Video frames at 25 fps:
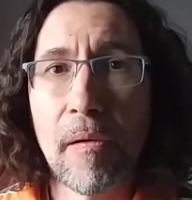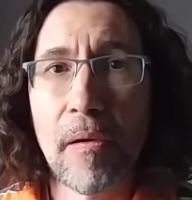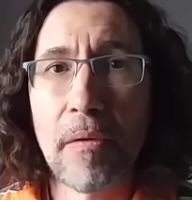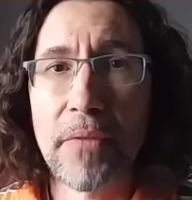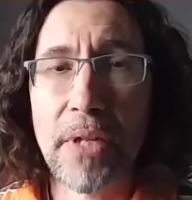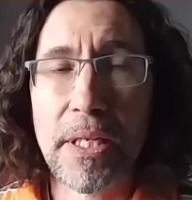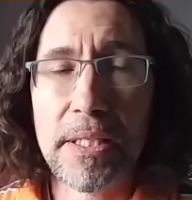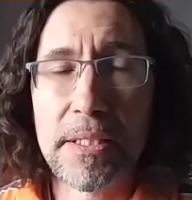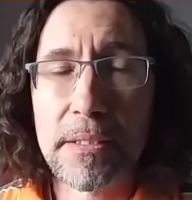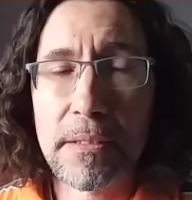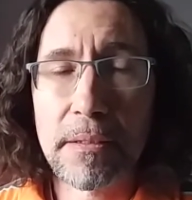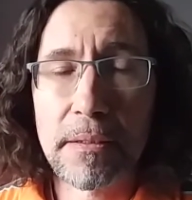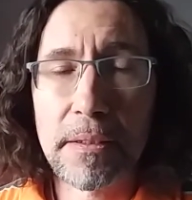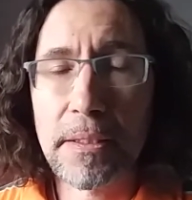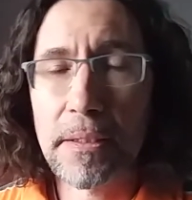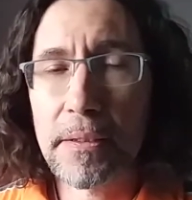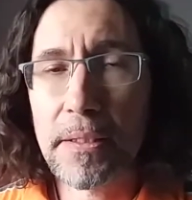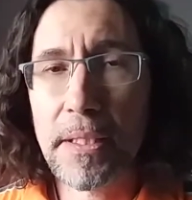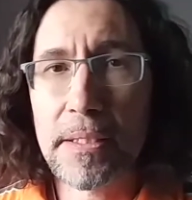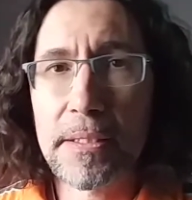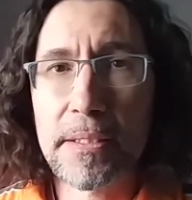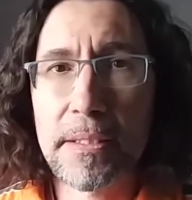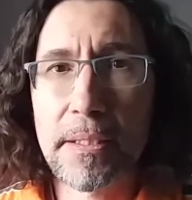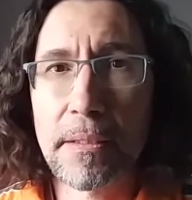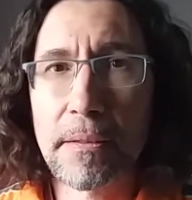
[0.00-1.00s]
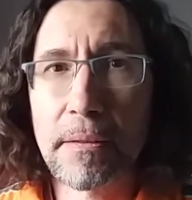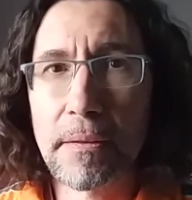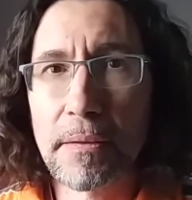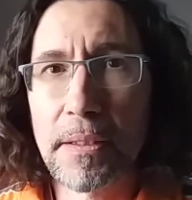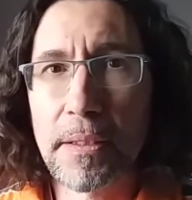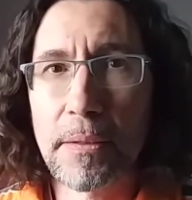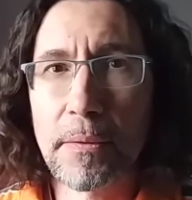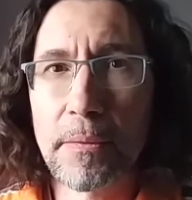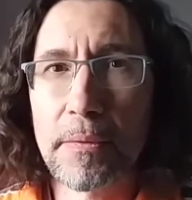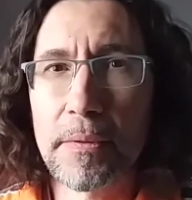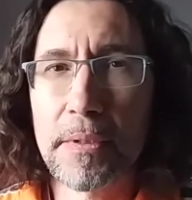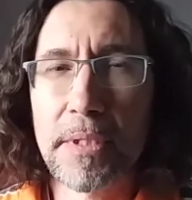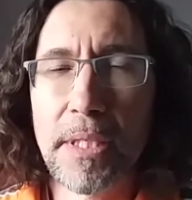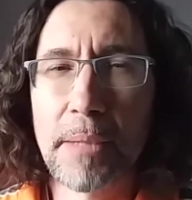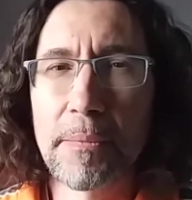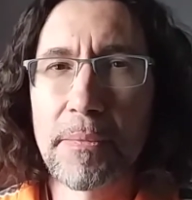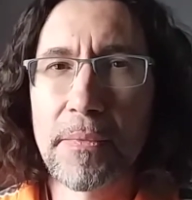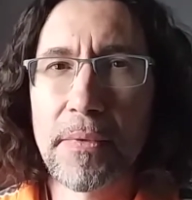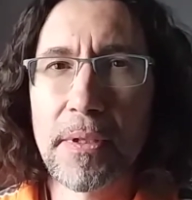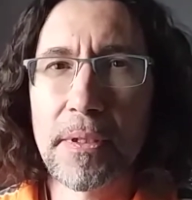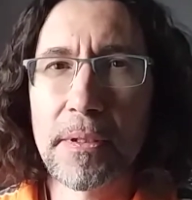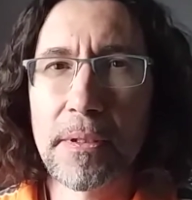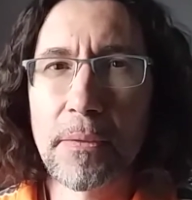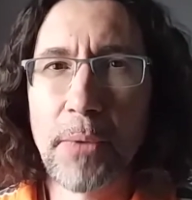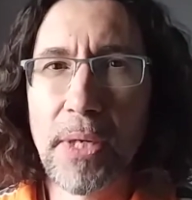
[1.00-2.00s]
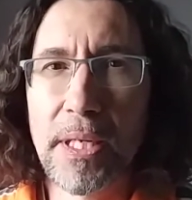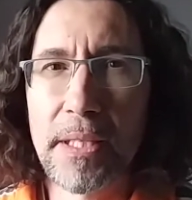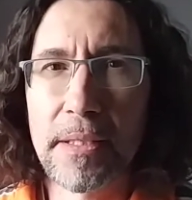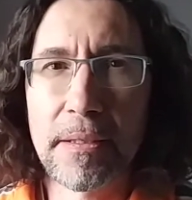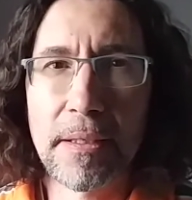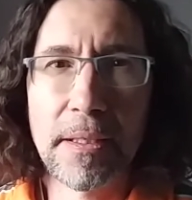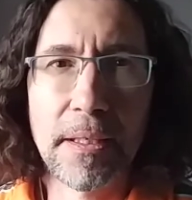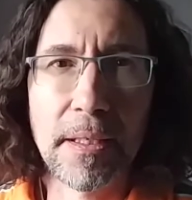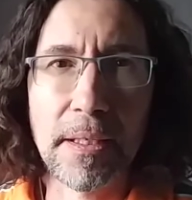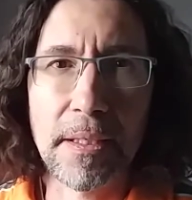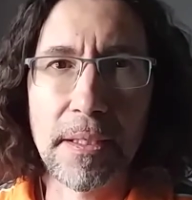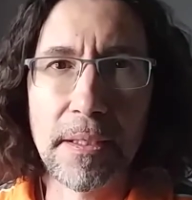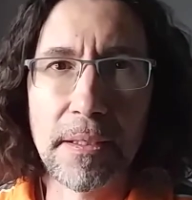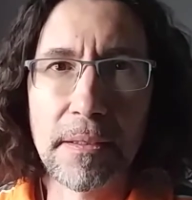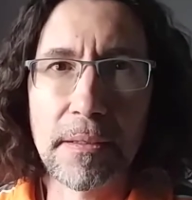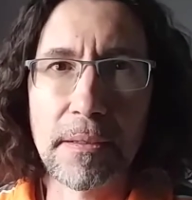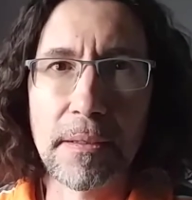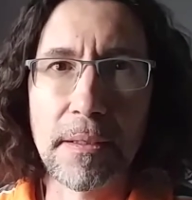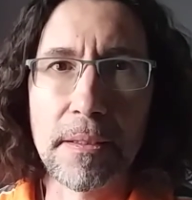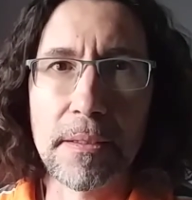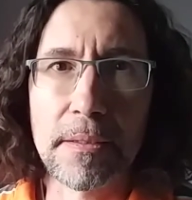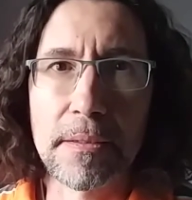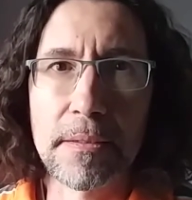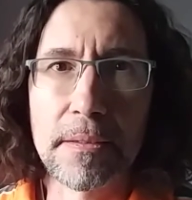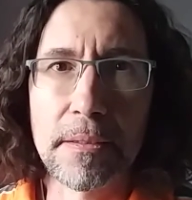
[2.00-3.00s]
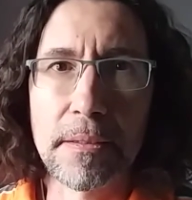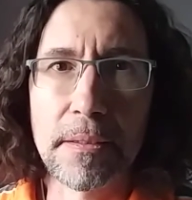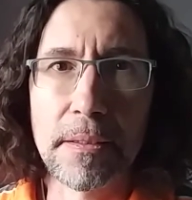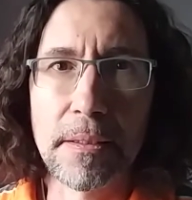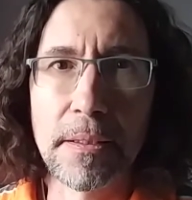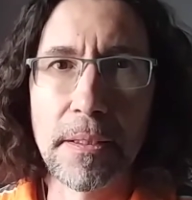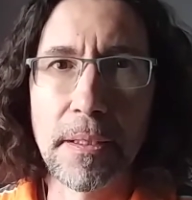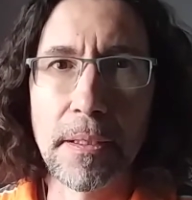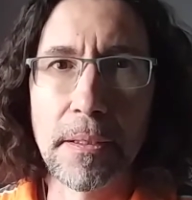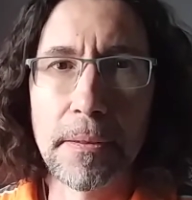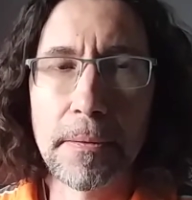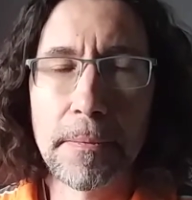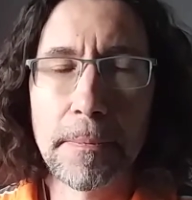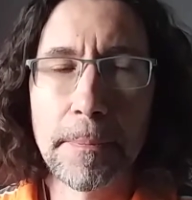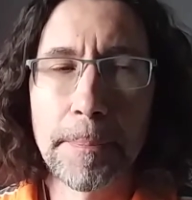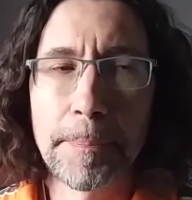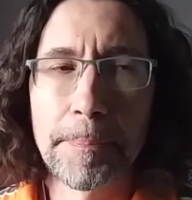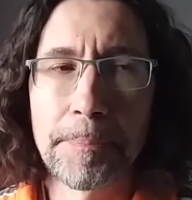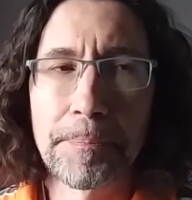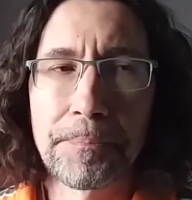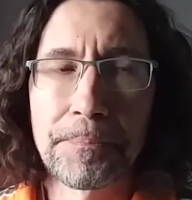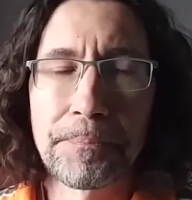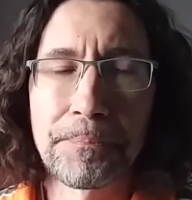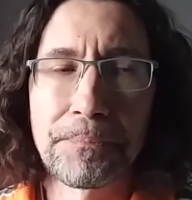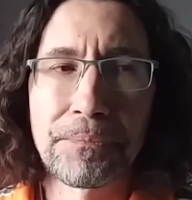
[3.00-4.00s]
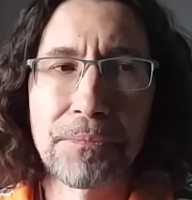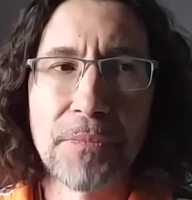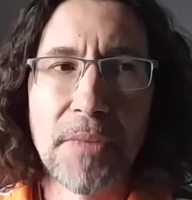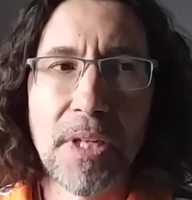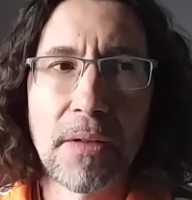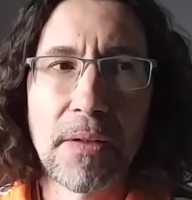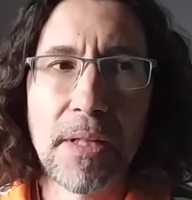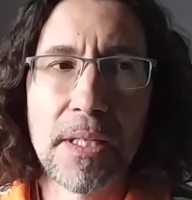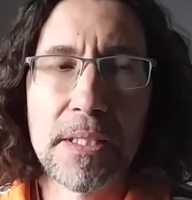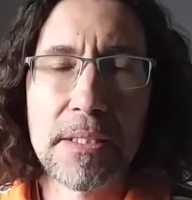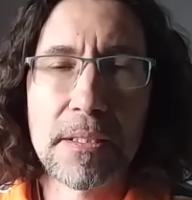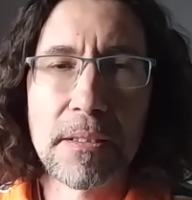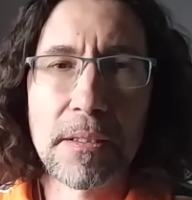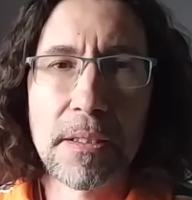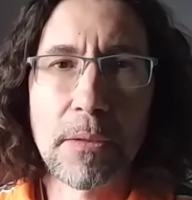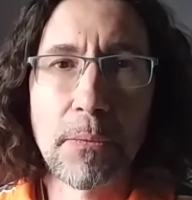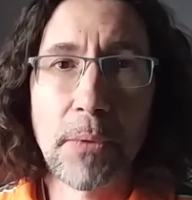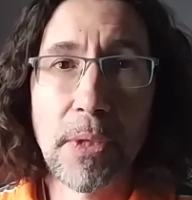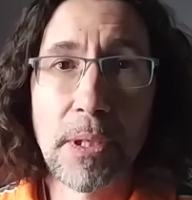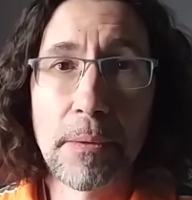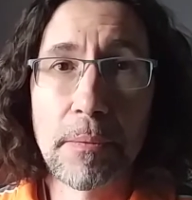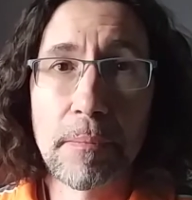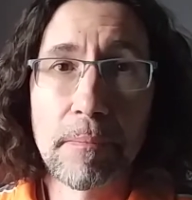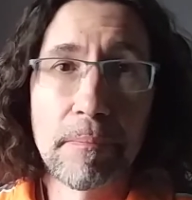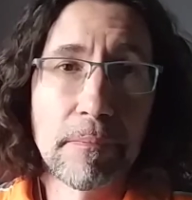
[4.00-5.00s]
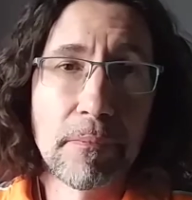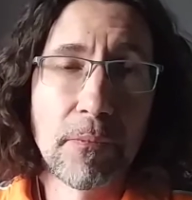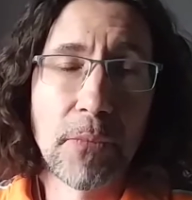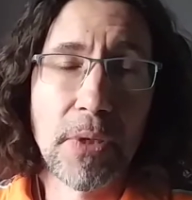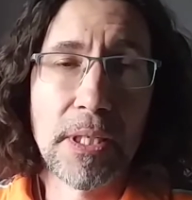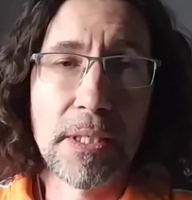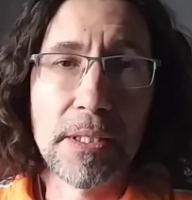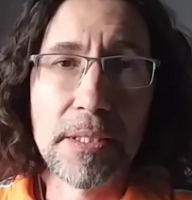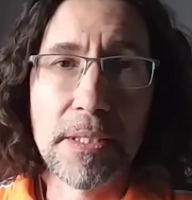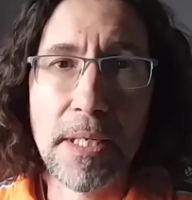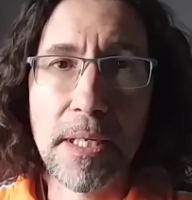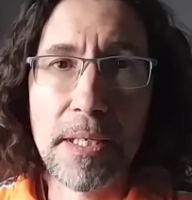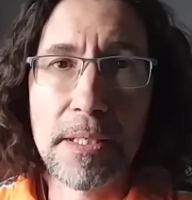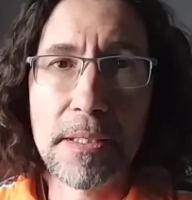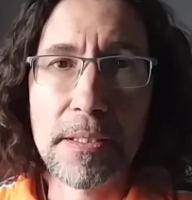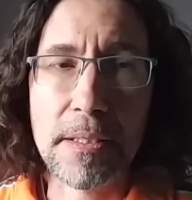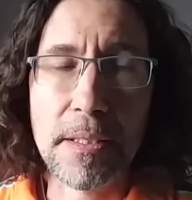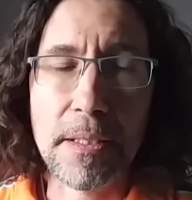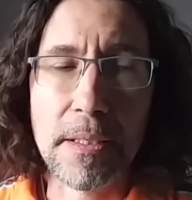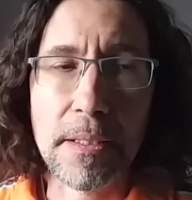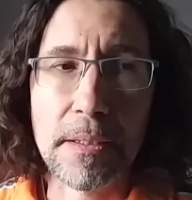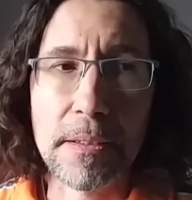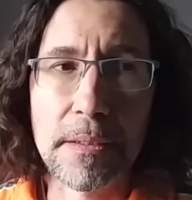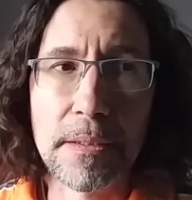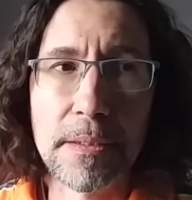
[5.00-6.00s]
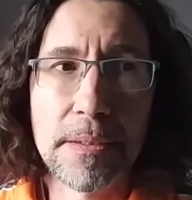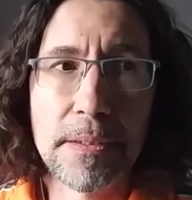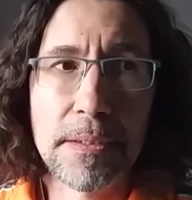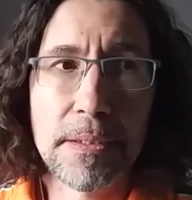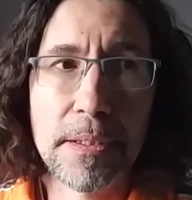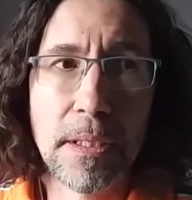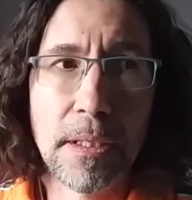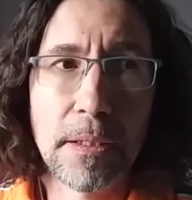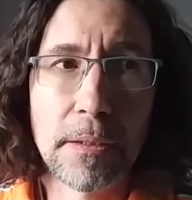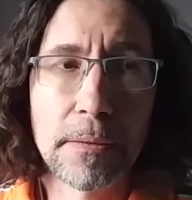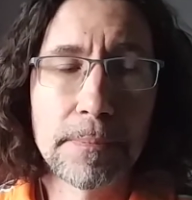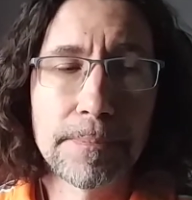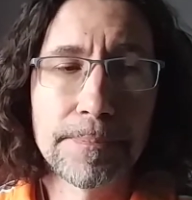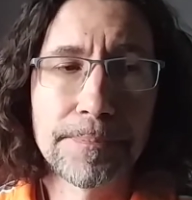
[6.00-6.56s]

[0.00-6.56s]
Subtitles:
That's the only time the way they're going to hear us. You know, that's the only way we can change things. So